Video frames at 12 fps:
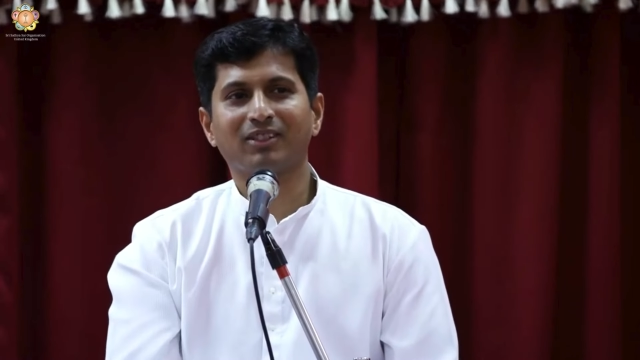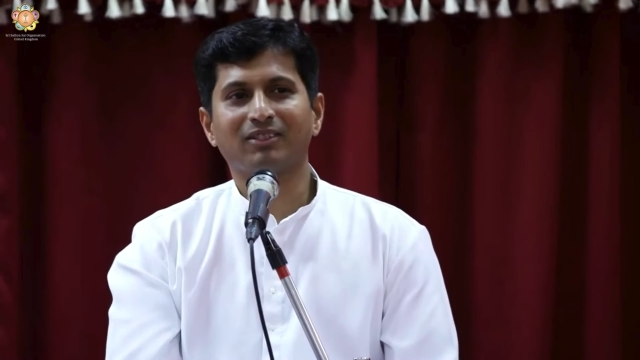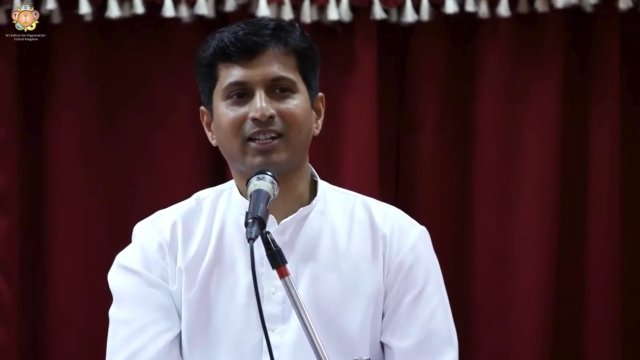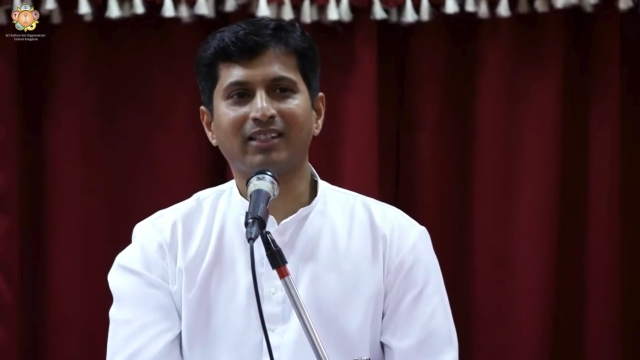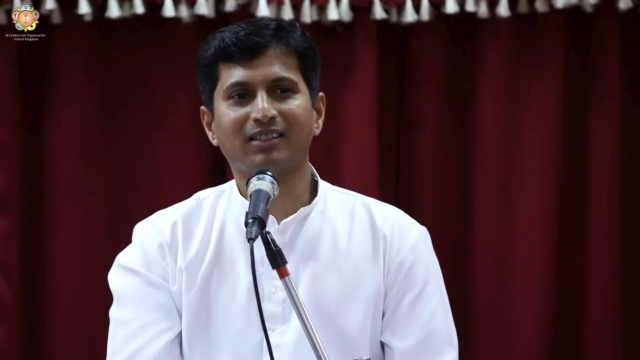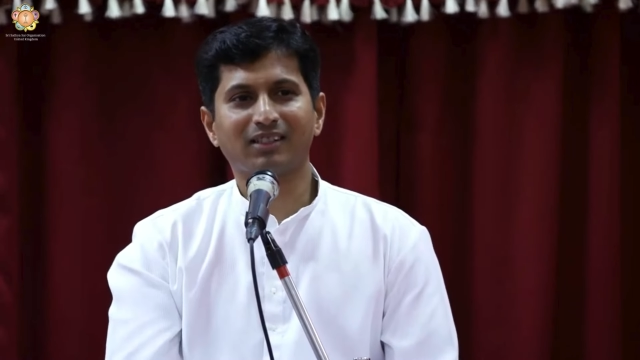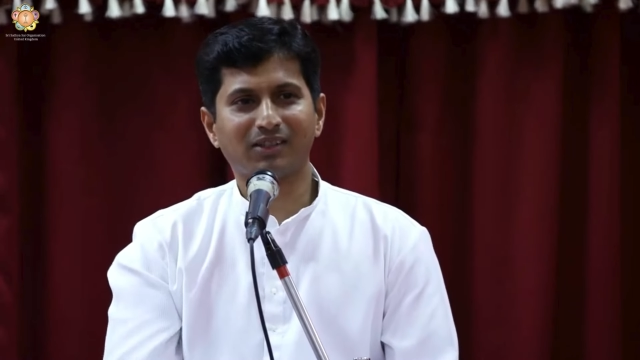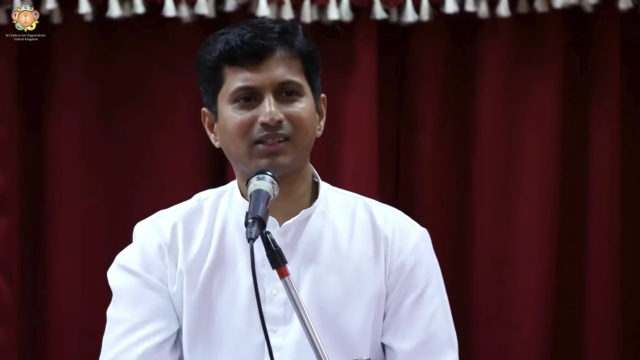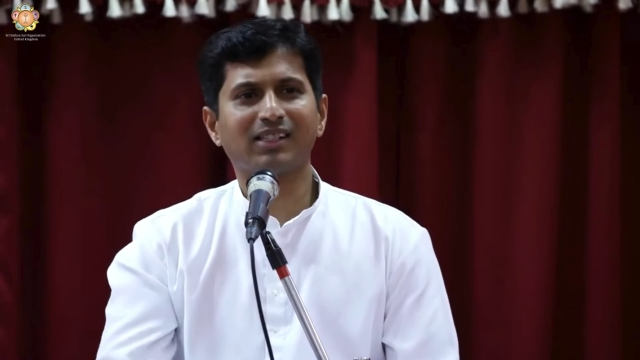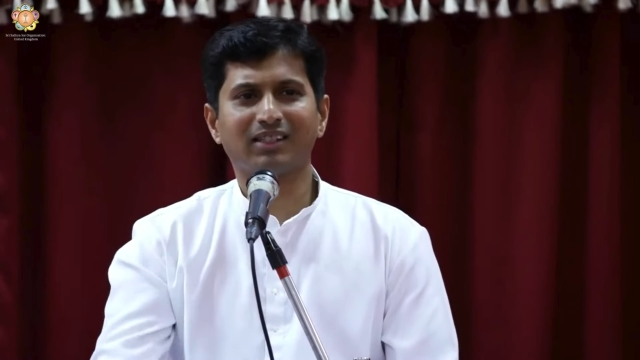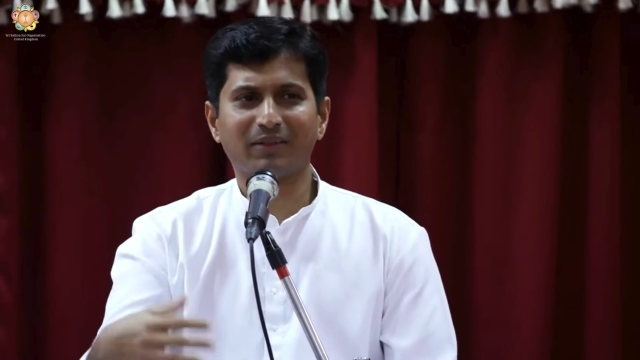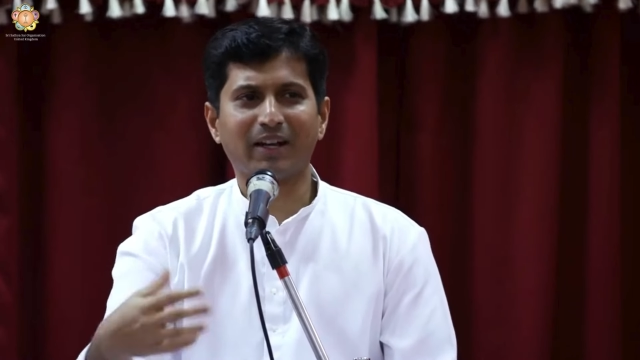Right? This
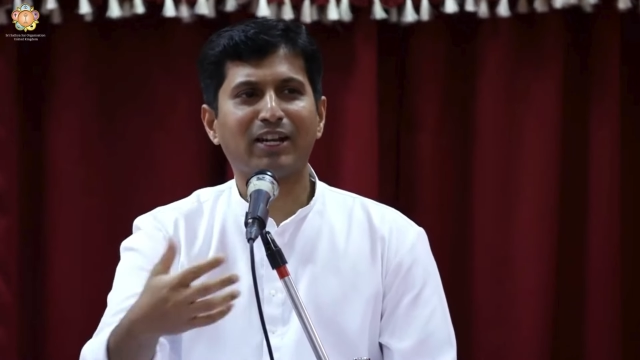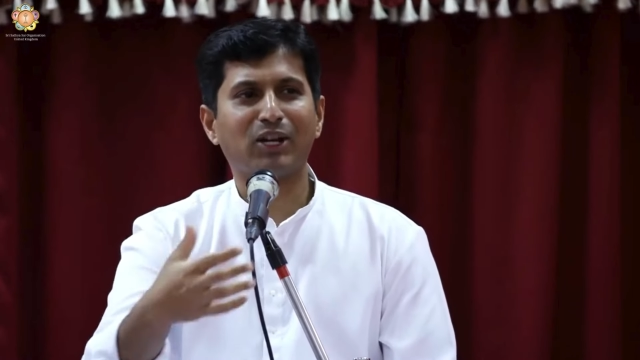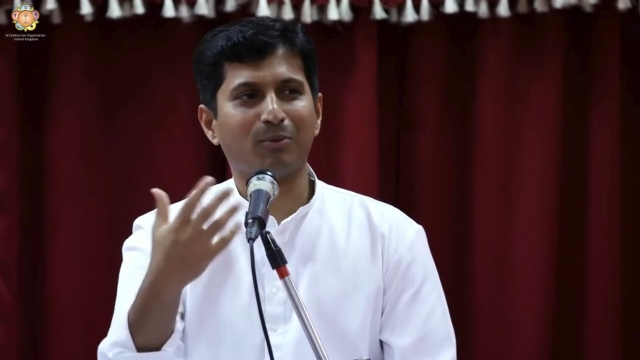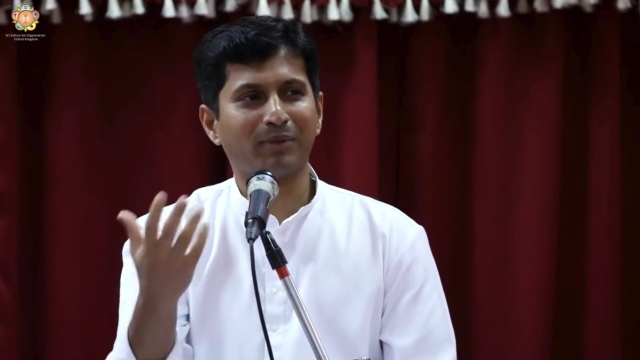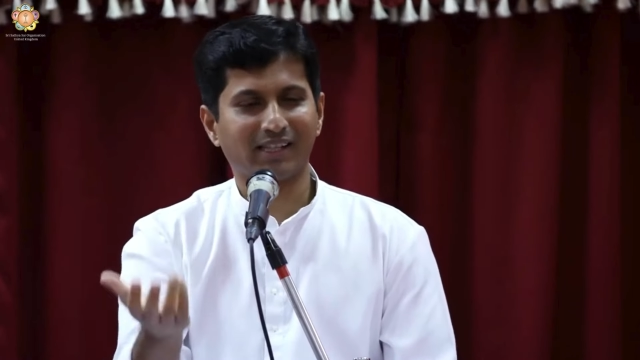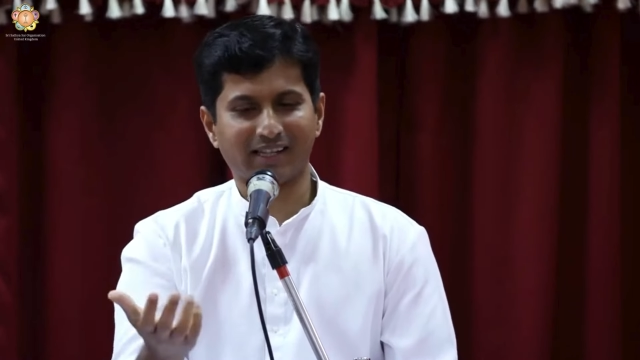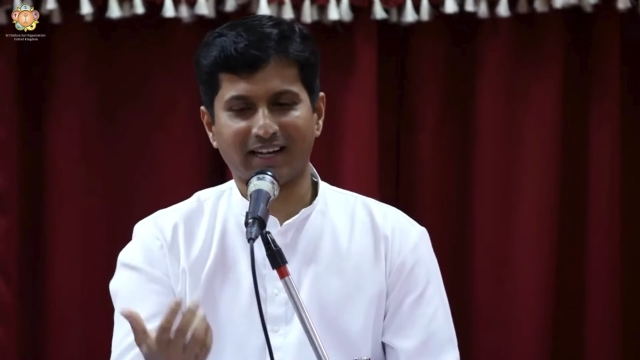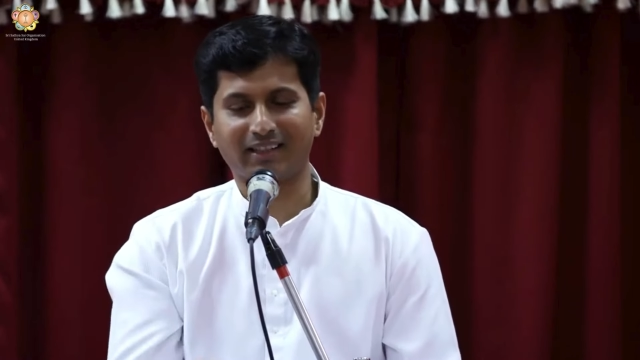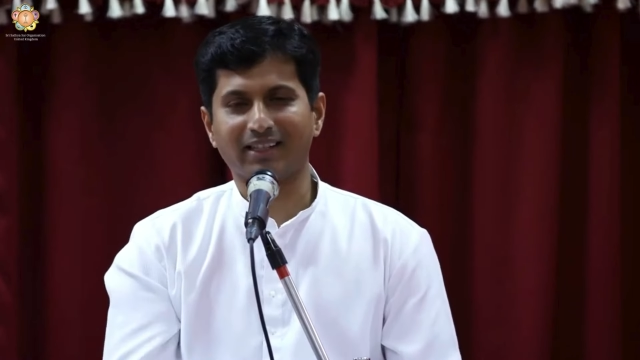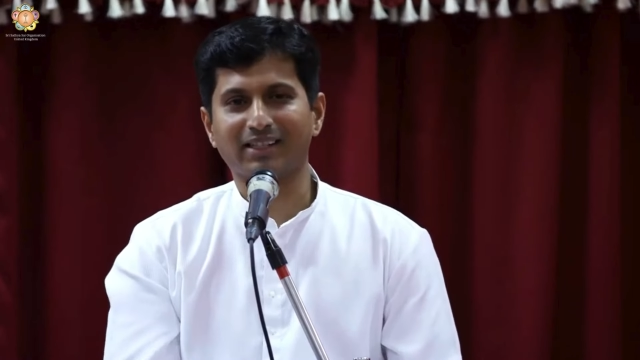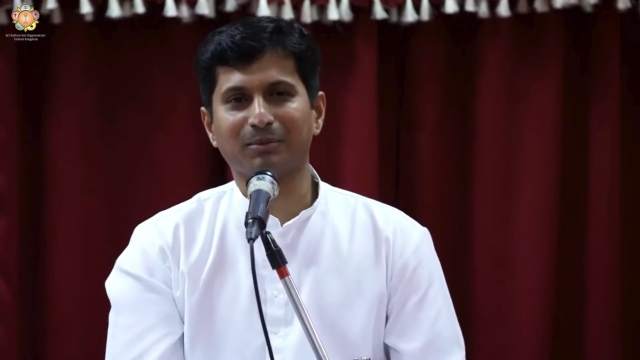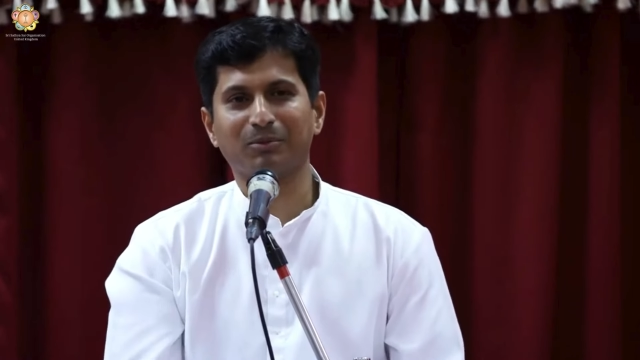is a very common
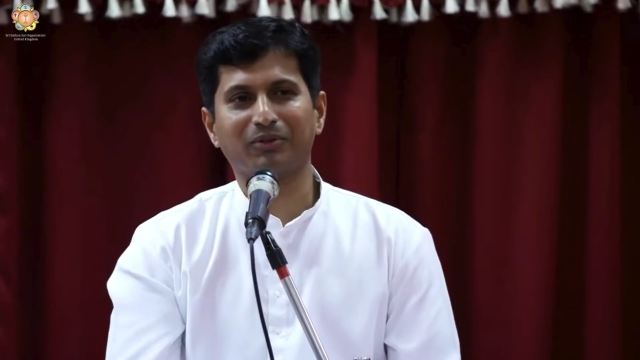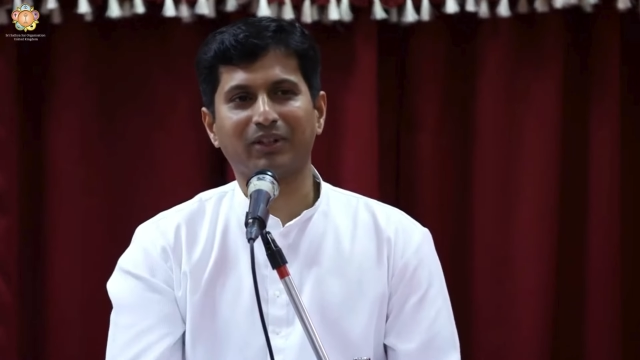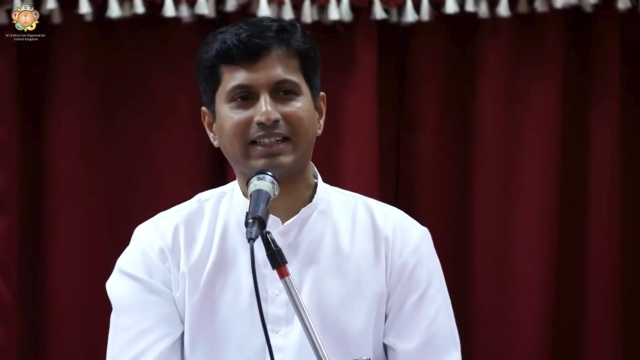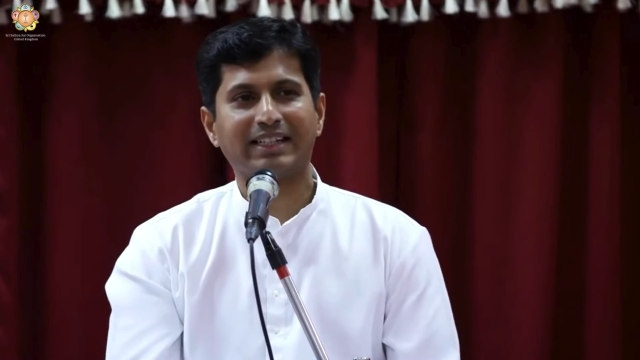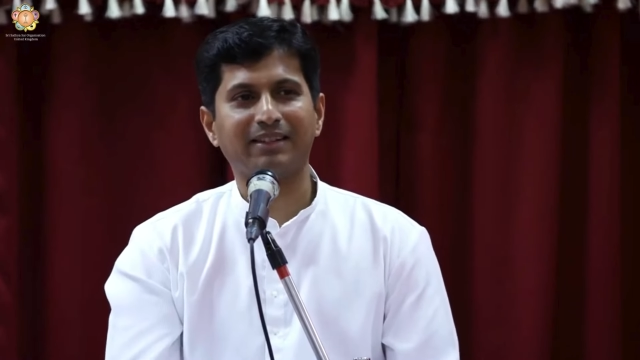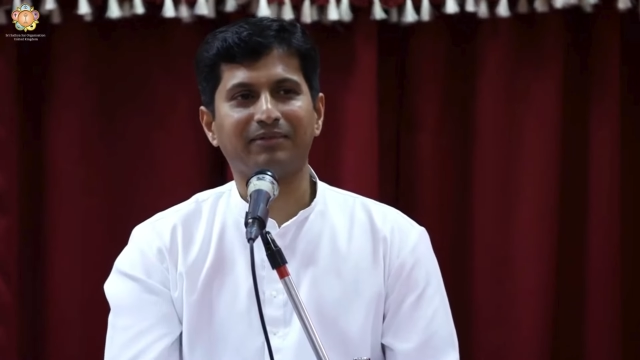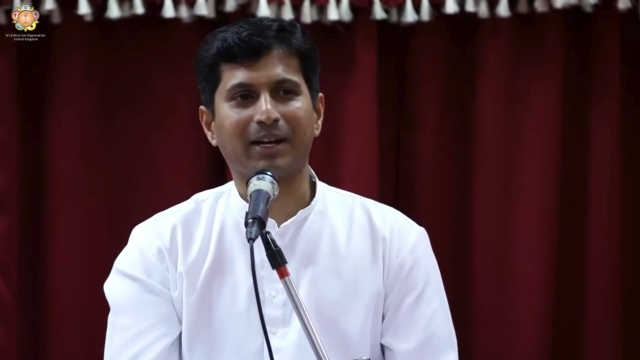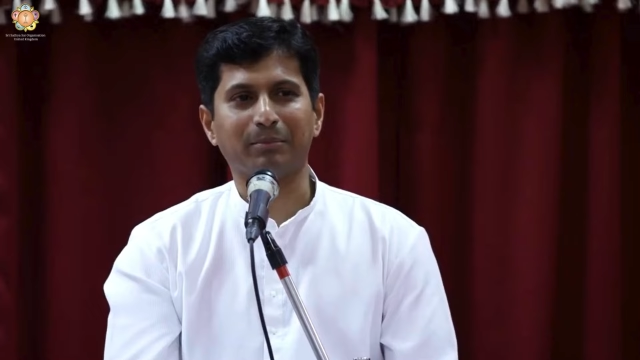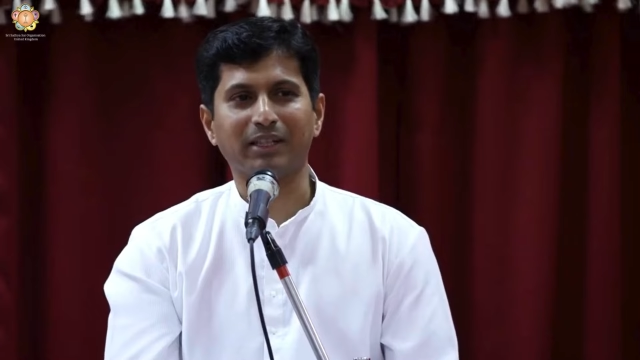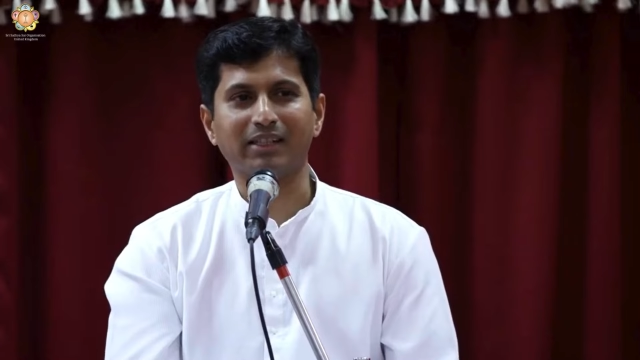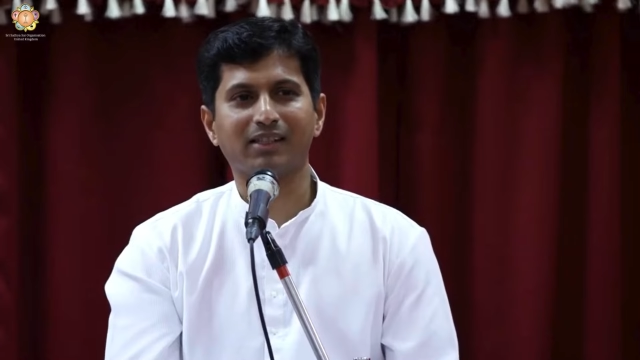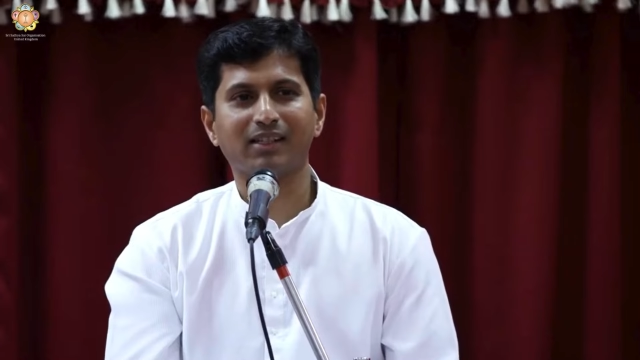sight in some of our Indian
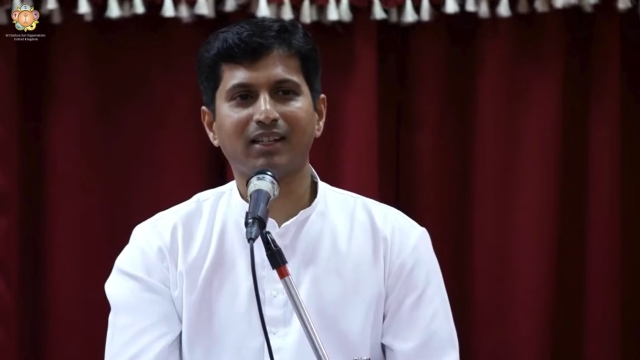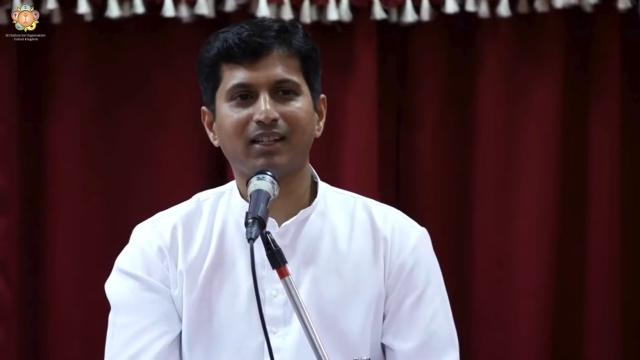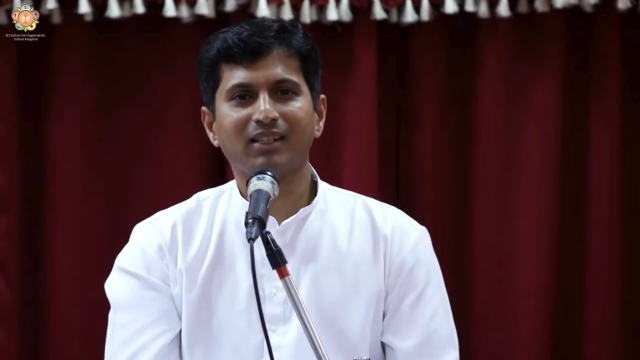families.